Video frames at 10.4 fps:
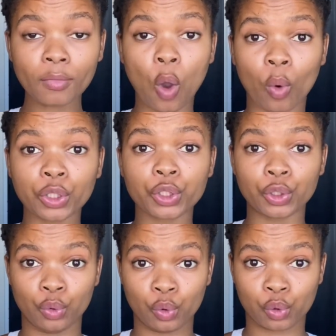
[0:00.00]
what you
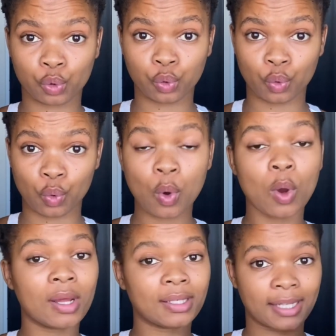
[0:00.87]
use to
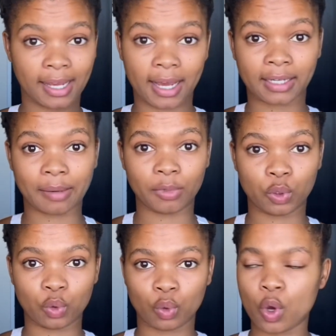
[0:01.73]
take out number
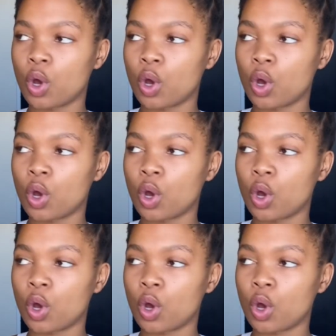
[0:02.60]
2.